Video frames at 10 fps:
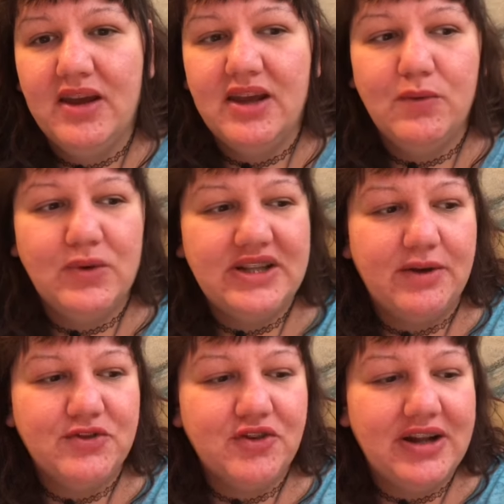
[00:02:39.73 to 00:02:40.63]
And one day I
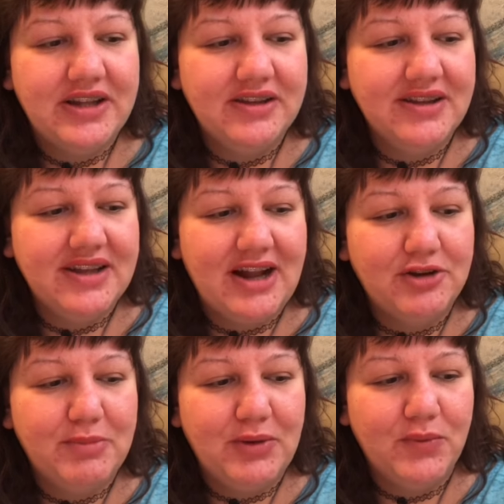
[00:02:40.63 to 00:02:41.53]
was trying to get out
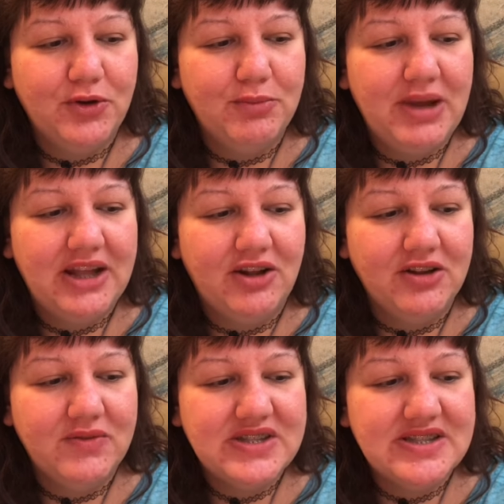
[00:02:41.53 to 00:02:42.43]
of my room, and all
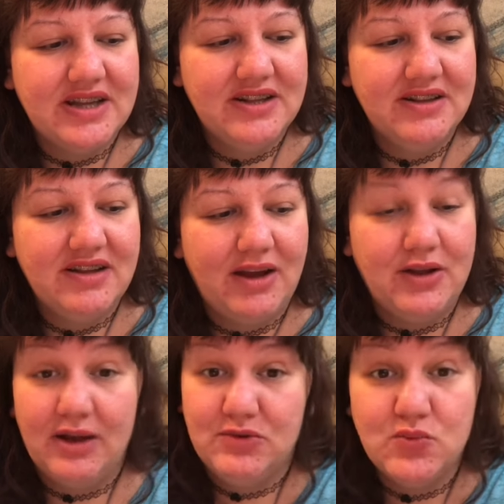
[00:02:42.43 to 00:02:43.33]
of a sudden
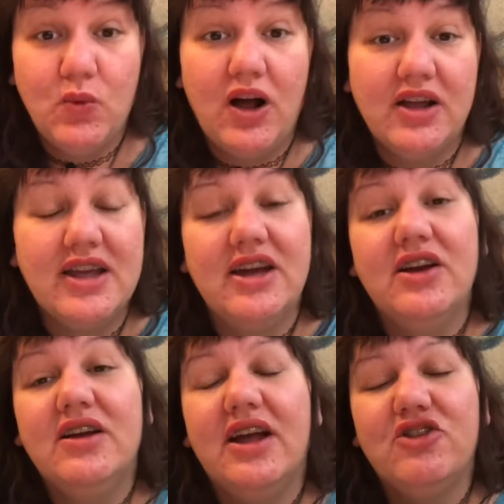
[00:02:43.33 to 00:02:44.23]
I was walking
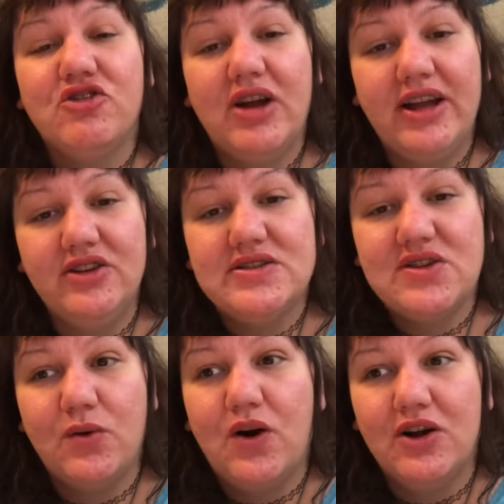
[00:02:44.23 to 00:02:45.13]
and trying
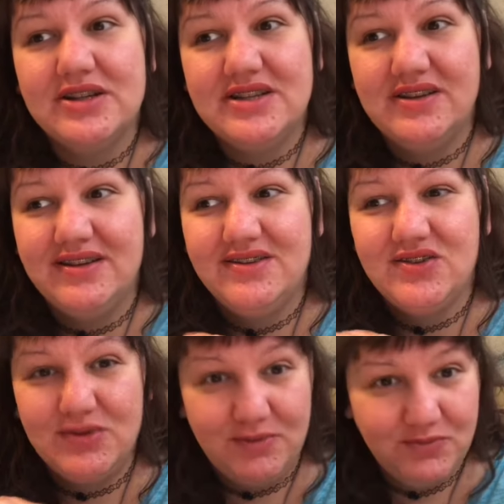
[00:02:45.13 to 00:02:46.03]
so hard
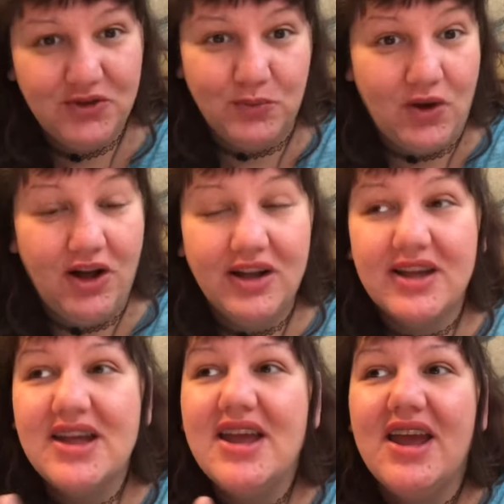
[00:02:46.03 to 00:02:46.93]
to walk,
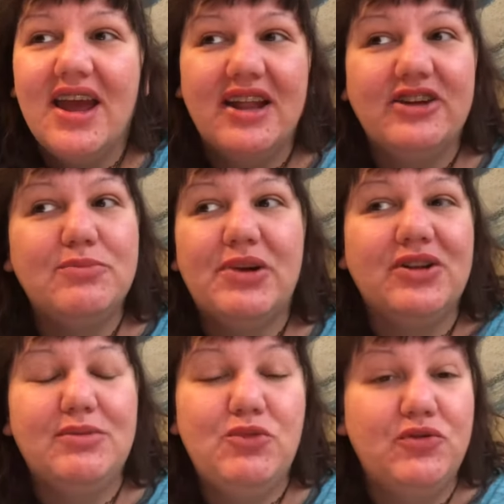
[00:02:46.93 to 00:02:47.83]
and I could
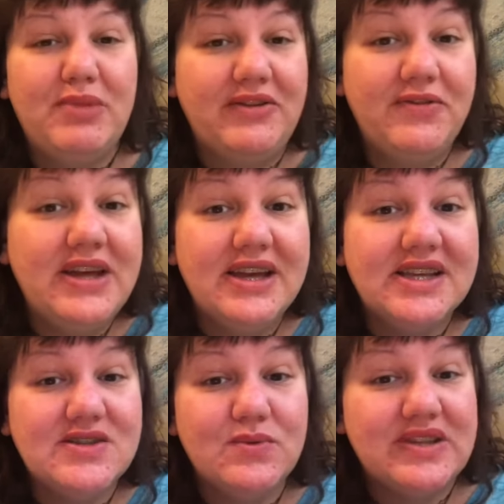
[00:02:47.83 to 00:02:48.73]
barely move my feet
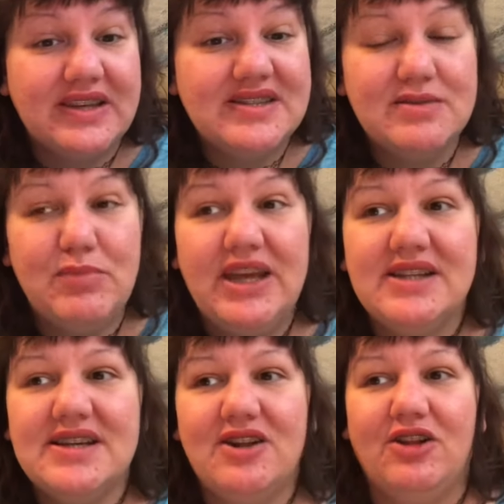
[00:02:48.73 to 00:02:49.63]
because it was like
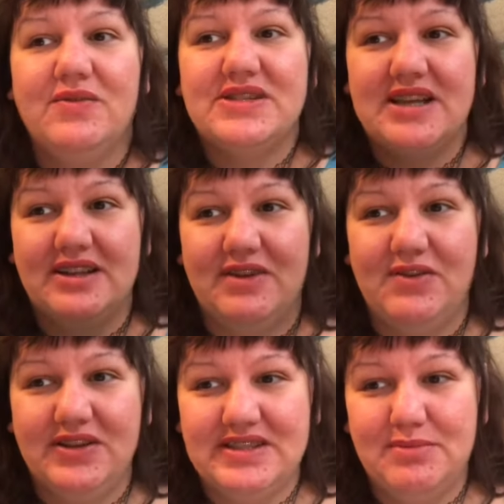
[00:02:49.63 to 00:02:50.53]
cement. And all of a sudden I
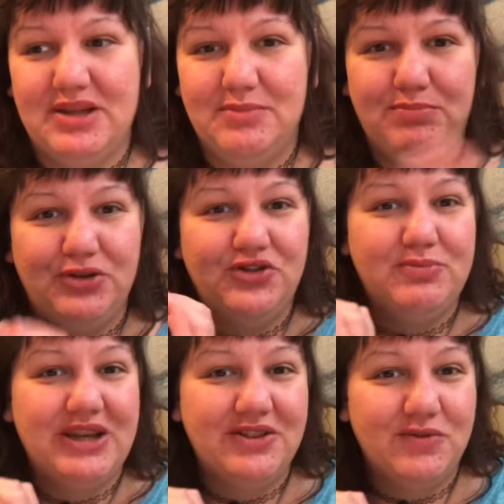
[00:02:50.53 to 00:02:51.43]
felt something push
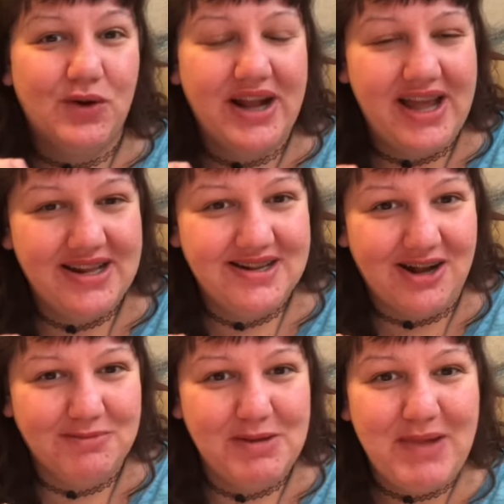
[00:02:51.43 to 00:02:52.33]
me in the forehead and
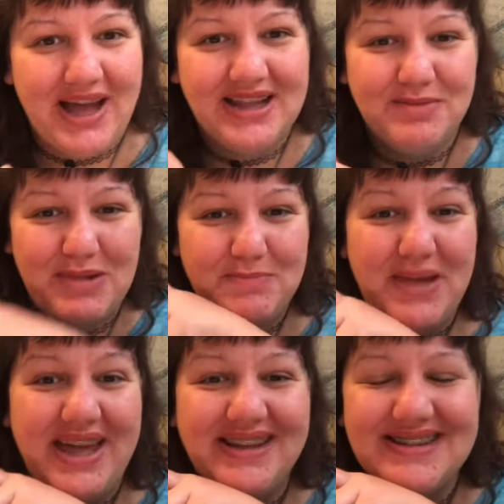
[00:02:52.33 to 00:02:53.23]
knock me back into my
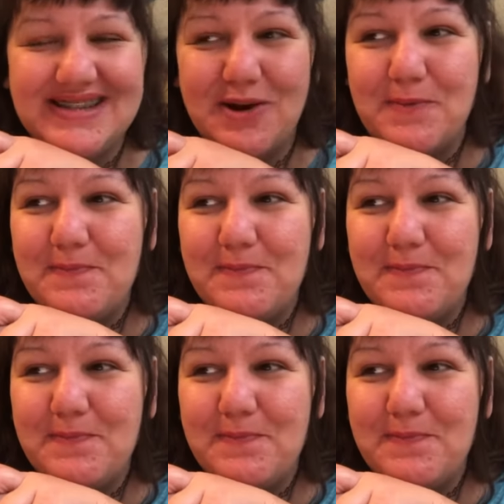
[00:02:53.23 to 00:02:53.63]
bed. So